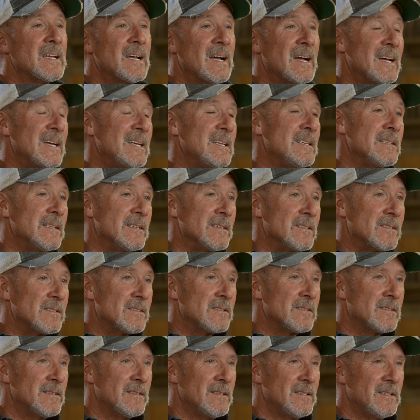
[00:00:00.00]

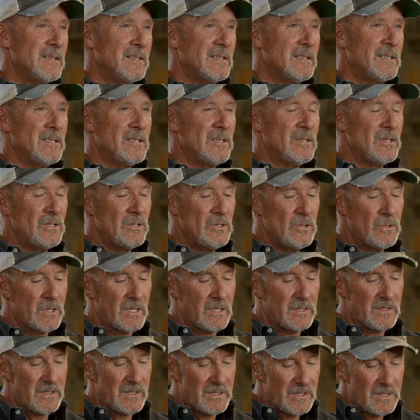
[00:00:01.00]
kindness. You
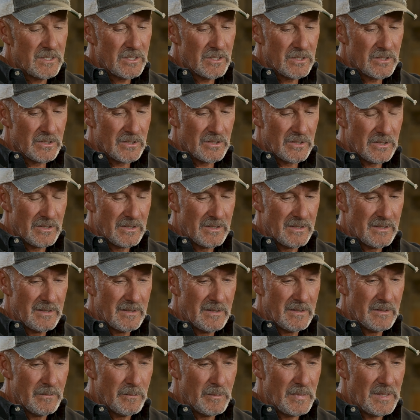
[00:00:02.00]
can still
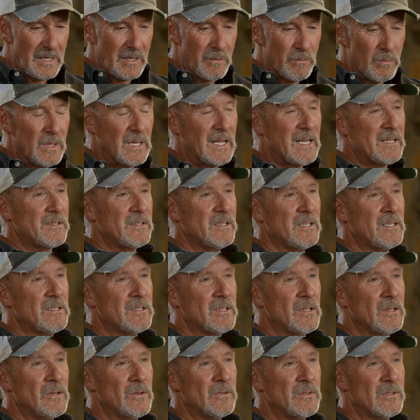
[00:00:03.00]
be a blessing
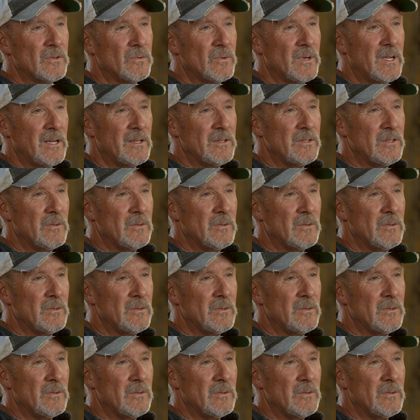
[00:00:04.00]
to those around